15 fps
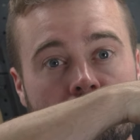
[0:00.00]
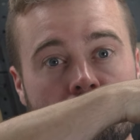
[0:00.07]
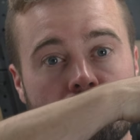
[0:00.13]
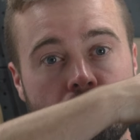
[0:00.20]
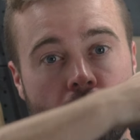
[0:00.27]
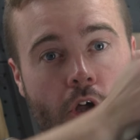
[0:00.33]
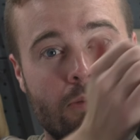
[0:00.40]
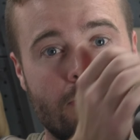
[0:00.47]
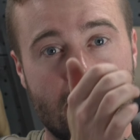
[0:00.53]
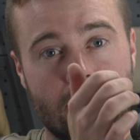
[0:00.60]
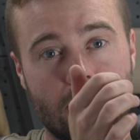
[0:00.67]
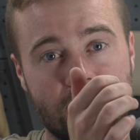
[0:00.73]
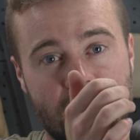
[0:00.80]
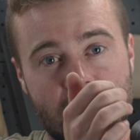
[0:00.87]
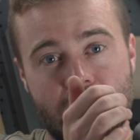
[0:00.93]
roll my
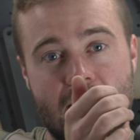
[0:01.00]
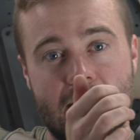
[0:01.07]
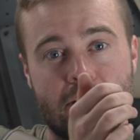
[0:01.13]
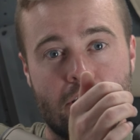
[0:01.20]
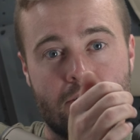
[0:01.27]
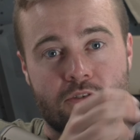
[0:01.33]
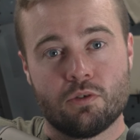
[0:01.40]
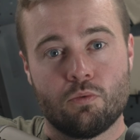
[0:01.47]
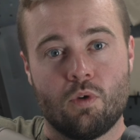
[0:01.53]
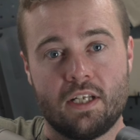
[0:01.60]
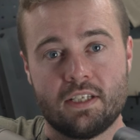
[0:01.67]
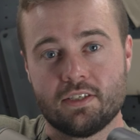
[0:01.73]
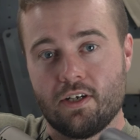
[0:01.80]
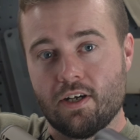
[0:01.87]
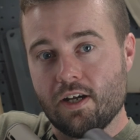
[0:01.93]
optic back over to
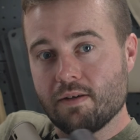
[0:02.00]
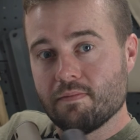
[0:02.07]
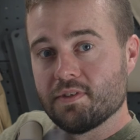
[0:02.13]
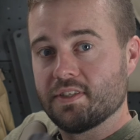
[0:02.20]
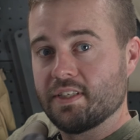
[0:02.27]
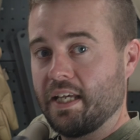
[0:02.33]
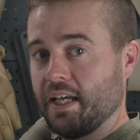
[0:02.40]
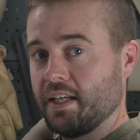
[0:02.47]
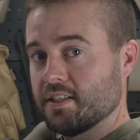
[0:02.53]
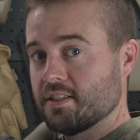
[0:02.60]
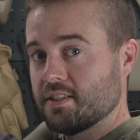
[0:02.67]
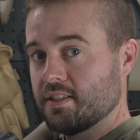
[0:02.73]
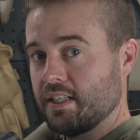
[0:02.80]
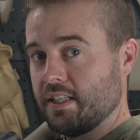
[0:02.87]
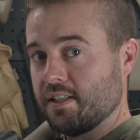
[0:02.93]
1x
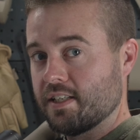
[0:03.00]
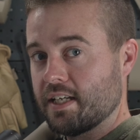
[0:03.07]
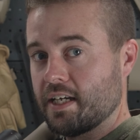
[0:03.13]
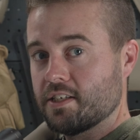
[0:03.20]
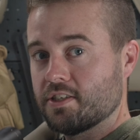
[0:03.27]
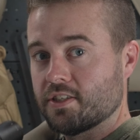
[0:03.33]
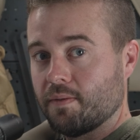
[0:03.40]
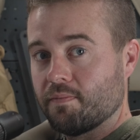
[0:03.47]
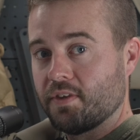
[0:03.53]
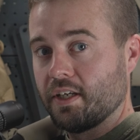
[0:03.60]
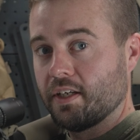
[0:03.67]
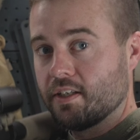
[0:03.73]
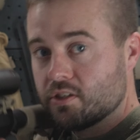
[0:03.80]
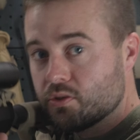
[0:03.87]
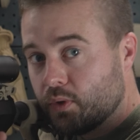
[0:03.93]
and engage
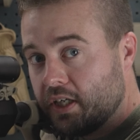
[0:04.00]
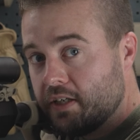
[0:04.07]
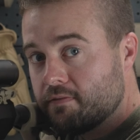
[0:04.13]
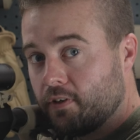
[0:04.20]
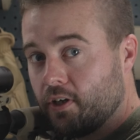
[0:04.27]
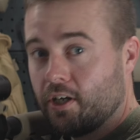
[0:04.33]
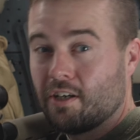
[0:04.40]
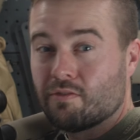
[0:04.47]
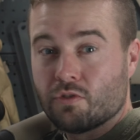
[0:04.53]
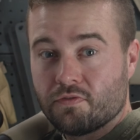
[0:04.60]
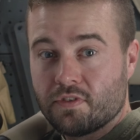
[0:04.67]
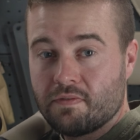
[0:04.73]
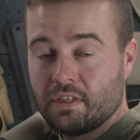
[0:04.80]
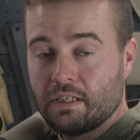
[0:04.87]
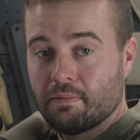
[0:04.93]
something at 25 or
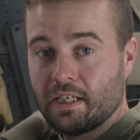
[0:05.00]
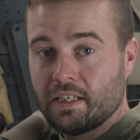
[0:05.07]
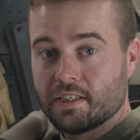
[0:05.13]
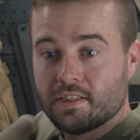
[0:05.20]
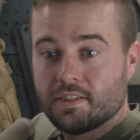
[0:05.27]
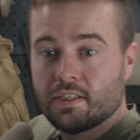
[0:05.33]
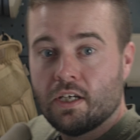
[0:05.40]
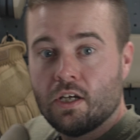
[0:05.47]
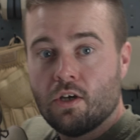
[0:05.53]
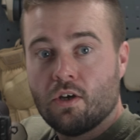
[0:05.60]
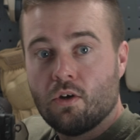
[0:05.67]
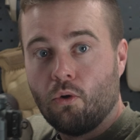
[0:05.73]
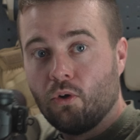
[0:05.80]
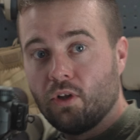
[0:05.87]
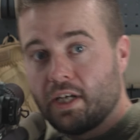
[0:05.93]
50 meters,
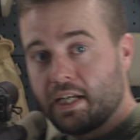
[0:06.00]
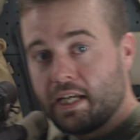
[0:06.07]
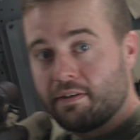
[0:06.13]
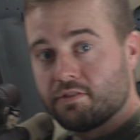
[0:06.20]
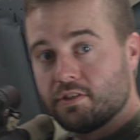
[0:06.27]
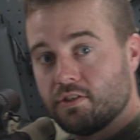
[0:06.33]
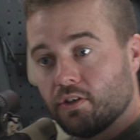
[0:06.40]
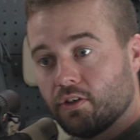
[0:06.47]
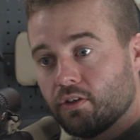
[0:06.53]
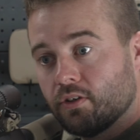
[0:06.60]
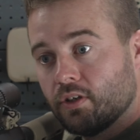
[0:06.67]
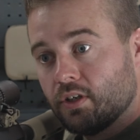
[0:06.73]
all I have to do